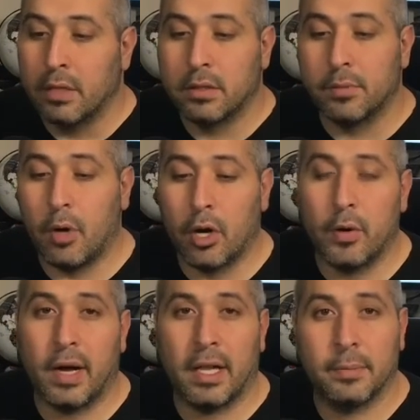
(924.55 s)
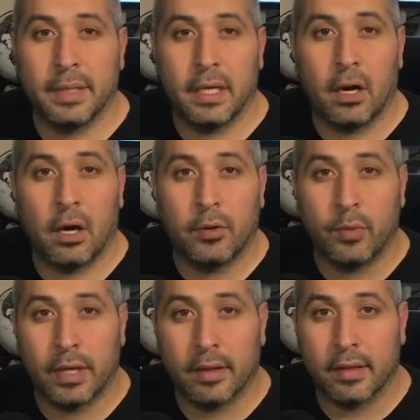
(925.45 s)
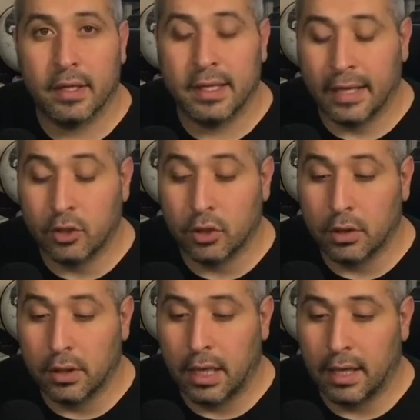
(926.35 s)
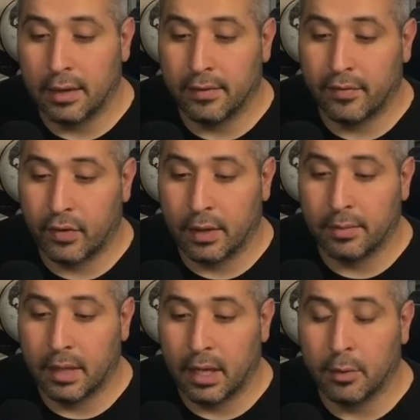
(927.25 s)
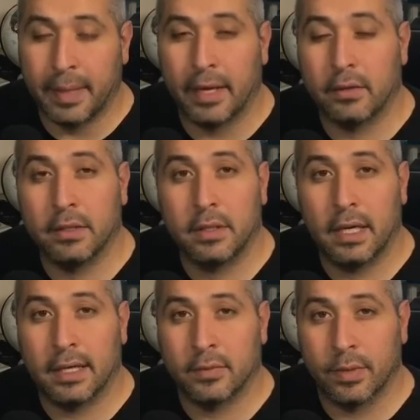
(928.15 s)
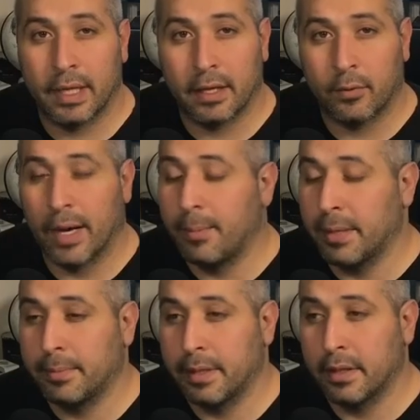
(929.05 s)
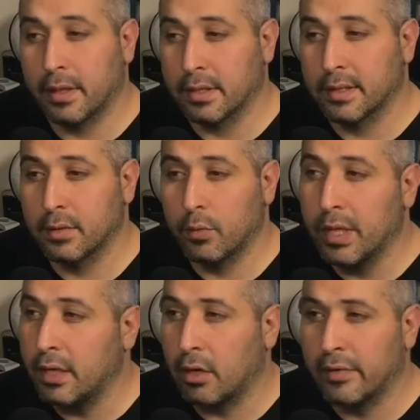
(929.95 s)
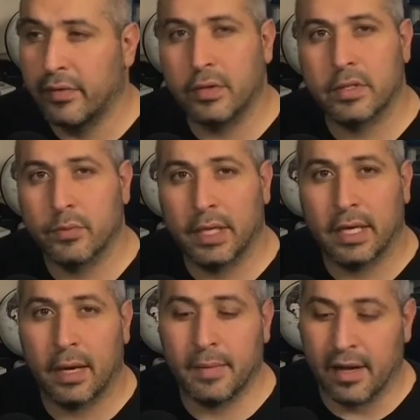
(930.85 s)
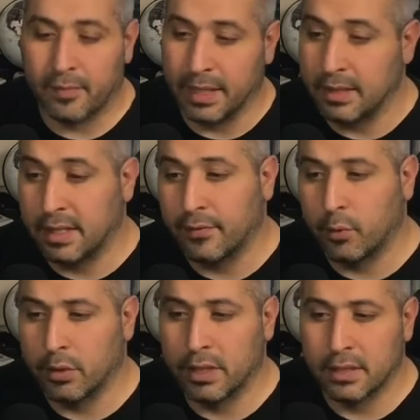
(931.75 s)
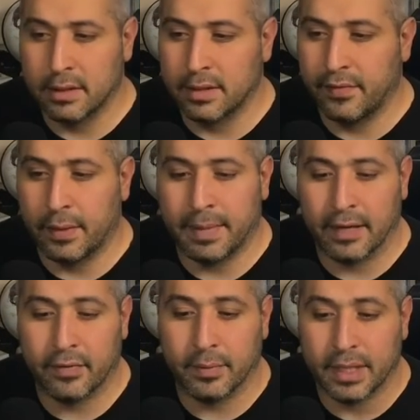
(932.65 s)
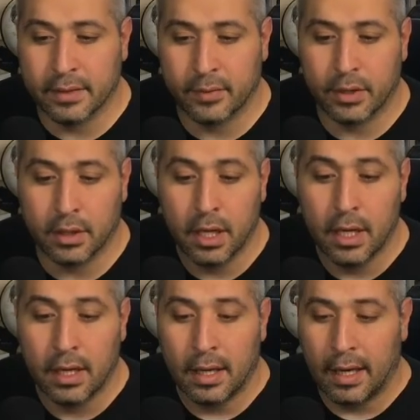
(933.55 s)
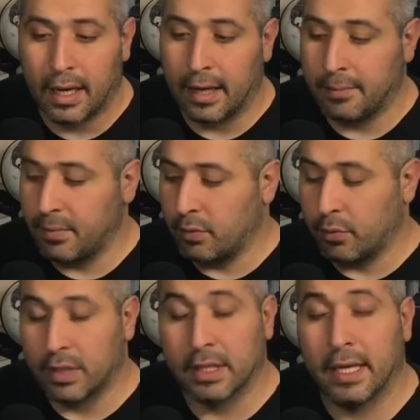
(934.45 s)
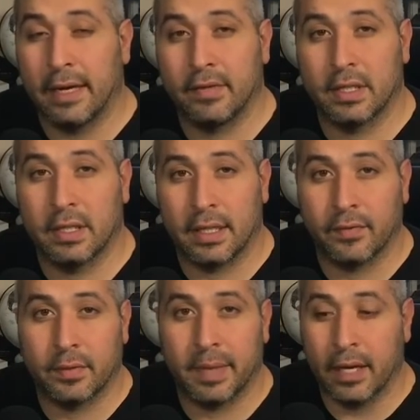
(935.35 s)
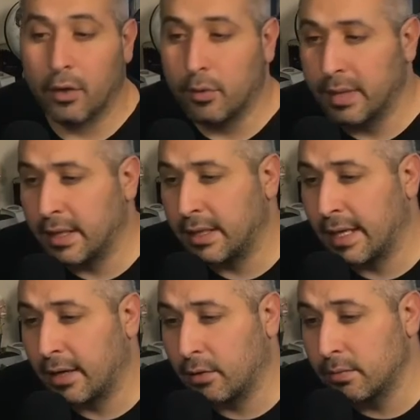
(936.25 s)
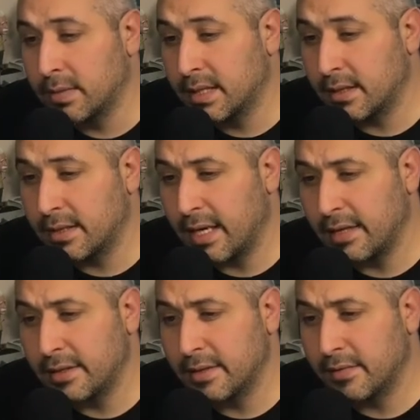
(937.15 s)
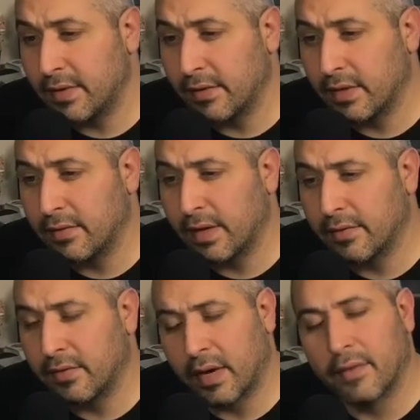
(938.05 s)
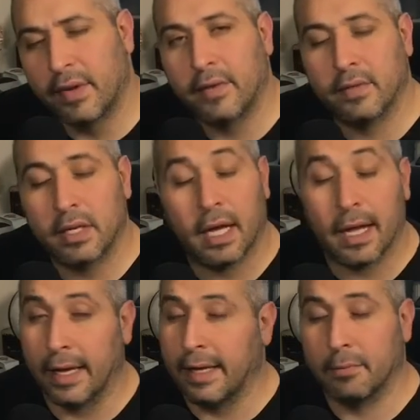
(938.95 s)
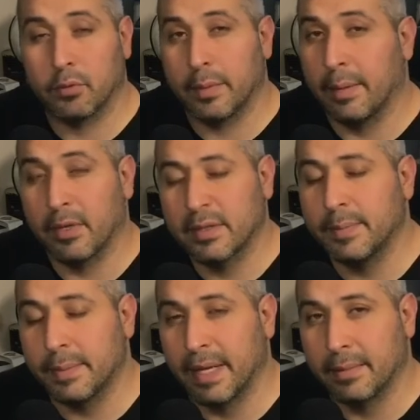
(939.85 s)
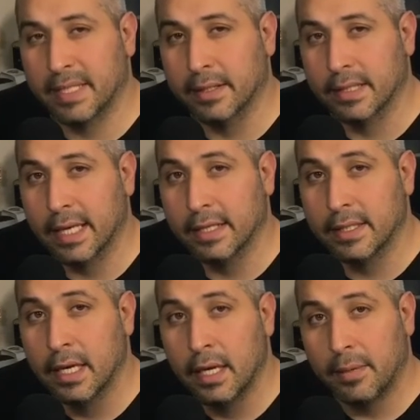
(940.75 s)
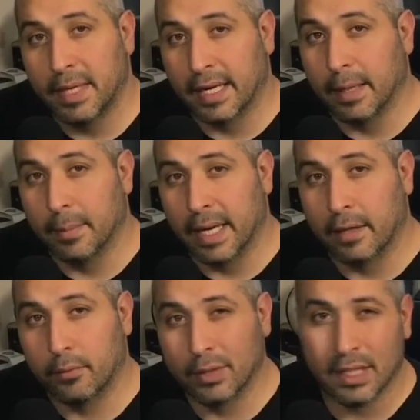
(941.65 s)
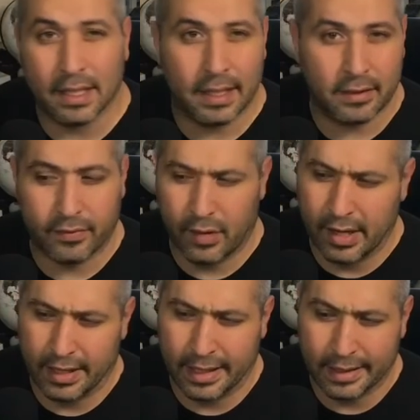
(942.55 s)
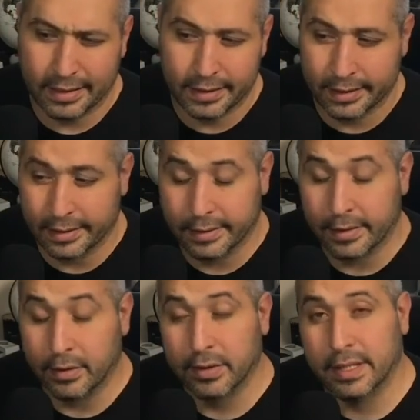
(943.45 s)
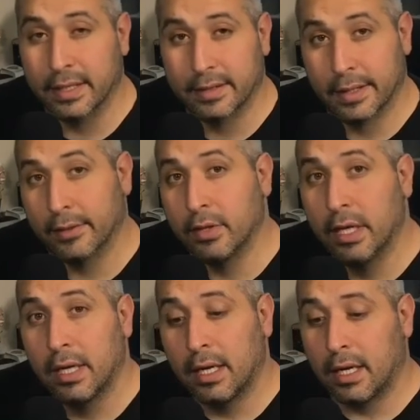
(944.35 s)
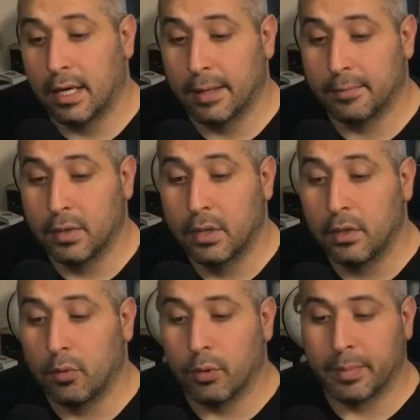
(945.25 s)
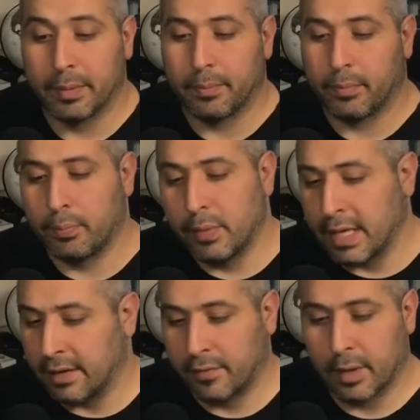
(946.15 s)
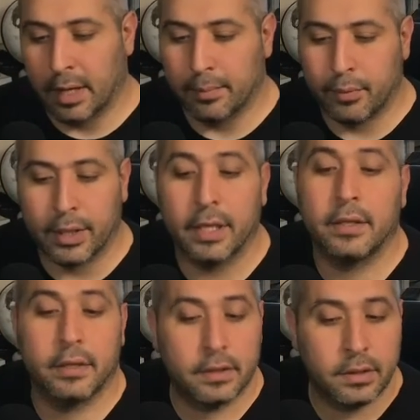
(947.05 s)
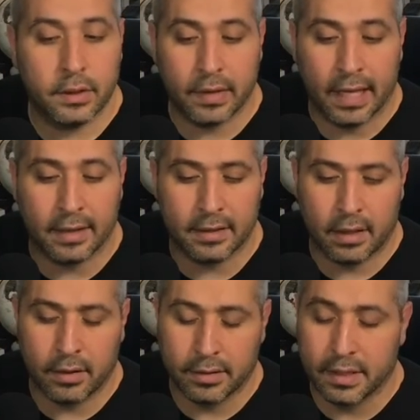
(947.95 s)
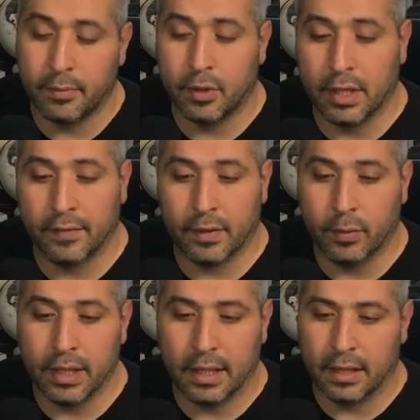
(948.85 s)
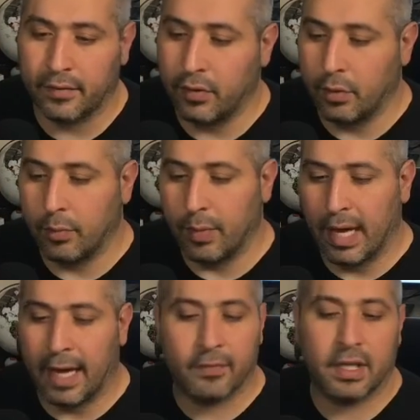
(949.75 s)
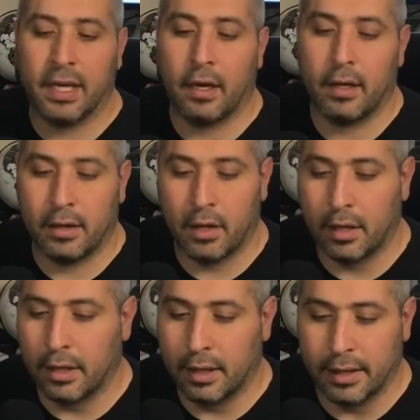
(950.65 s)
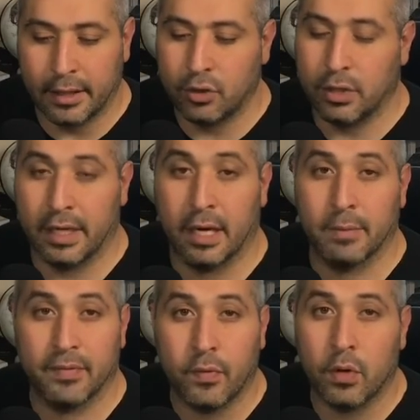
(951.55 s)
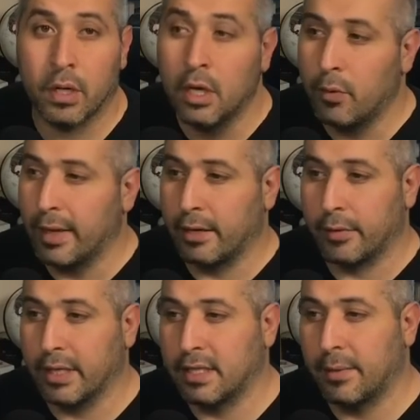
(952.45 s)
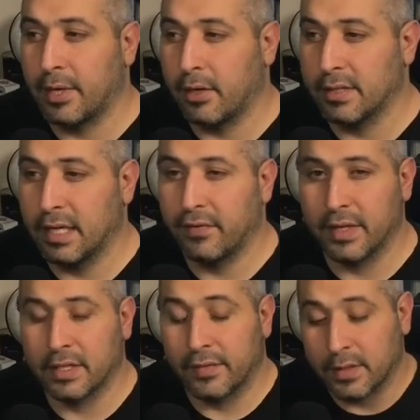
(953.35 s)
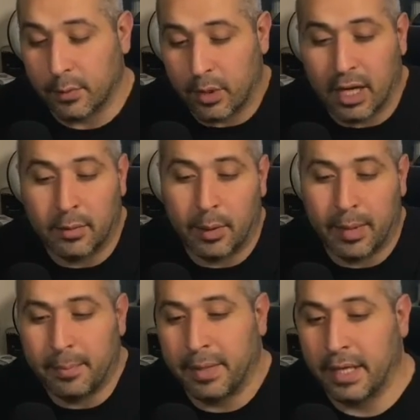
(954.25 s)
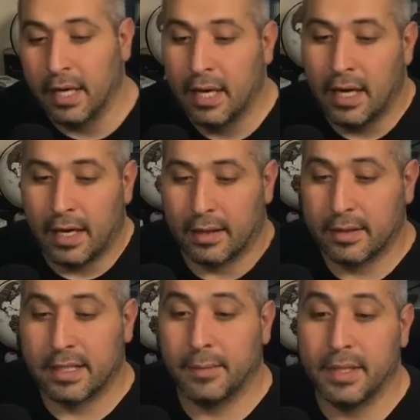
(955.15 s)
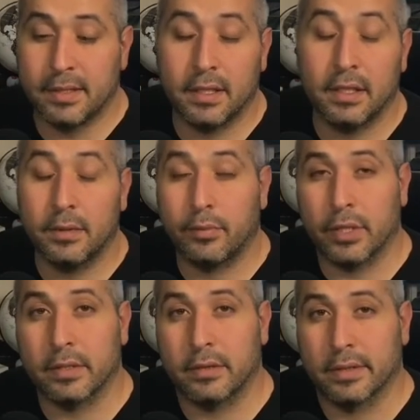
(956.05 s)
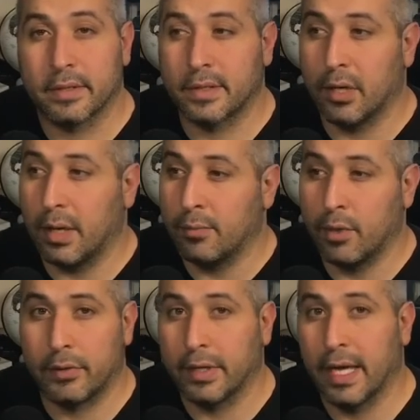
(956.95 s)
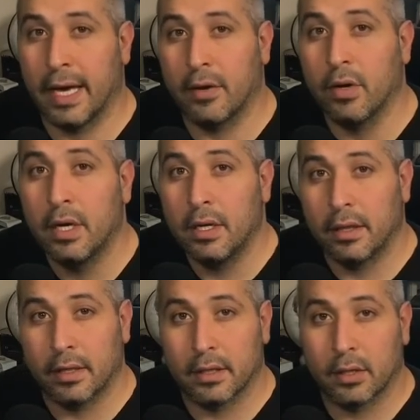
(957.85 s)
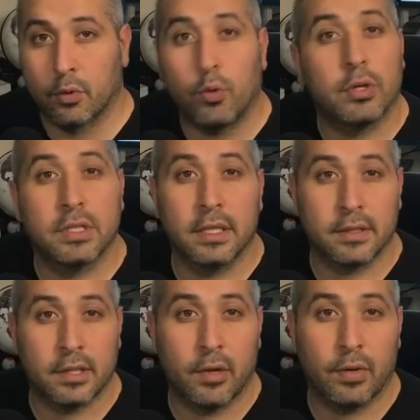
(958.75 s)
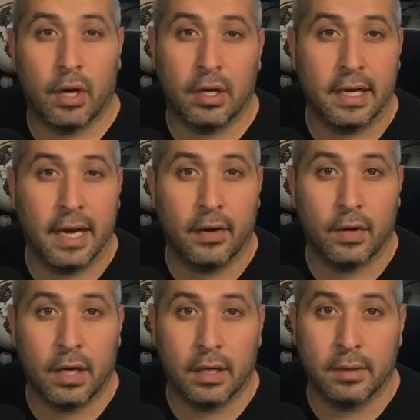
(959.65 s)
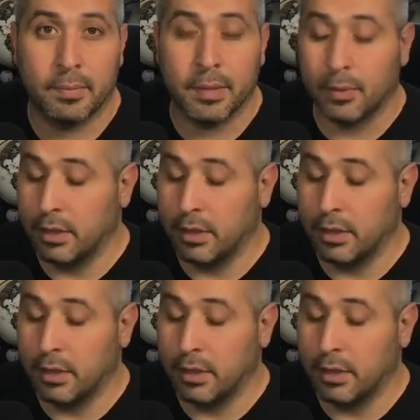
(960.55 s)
Tomorrow, I'll be on with Nigel from Unbound as we kind of wrap up this week, our first week. I've been in self-quarantine since I've come back from Israel. I really haven't left my home in now 6 days, 5 days, five I can't remember. It's been about 6 days. I mean, I came back really late on Friday night. It is Thursday, so we'll be kind of bringing to you guys our summary of the week. And if you haven't caught Nigel and I before, we had a great time at RSA face-to-face. We were elbow bumping. This time he's still in Brussels, so I'm wondering how the quarantine is going on and how people